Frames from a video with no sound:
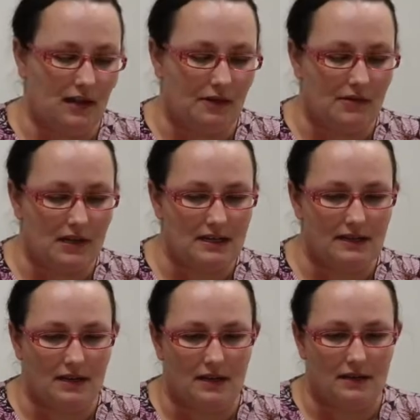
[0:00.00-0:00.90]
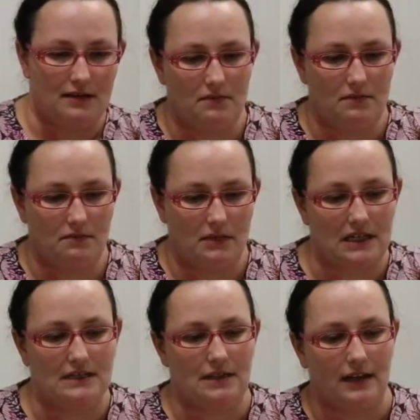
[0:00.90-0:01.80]
And I realize that
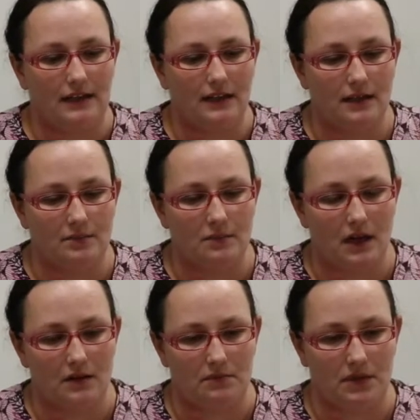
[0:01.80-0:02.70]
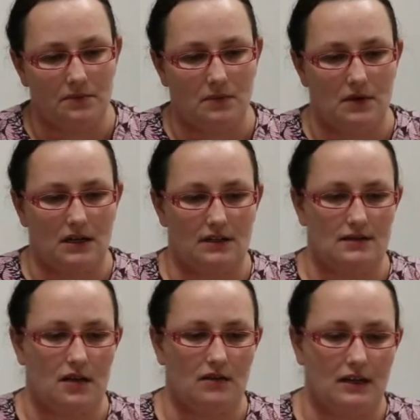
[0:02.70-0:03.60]
money's tight and people want to
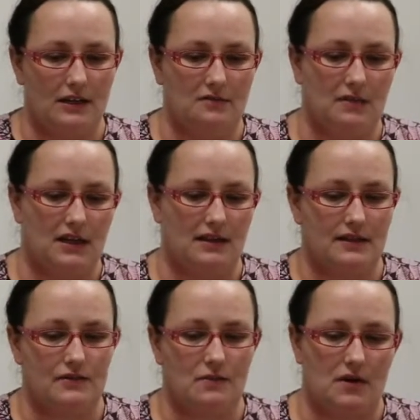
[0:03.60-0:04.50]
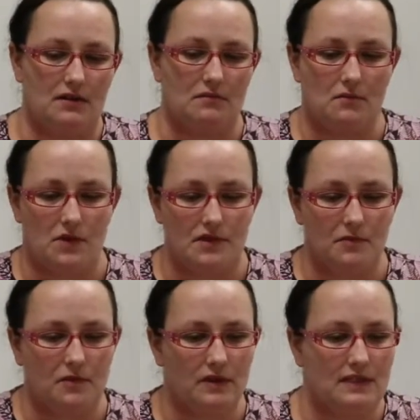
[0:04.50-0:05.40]
consolidate and make things run more
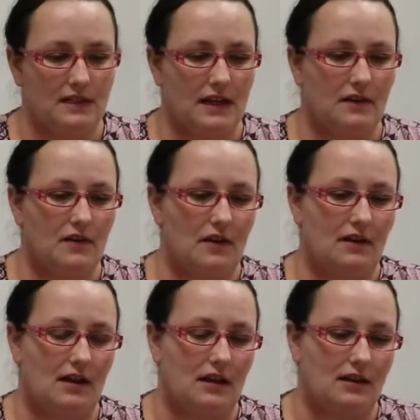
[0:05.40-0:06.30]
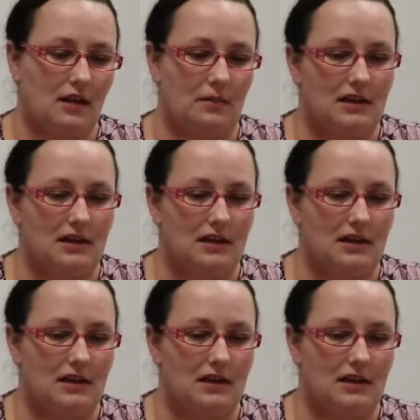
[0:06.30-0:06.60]
smoothly together, and that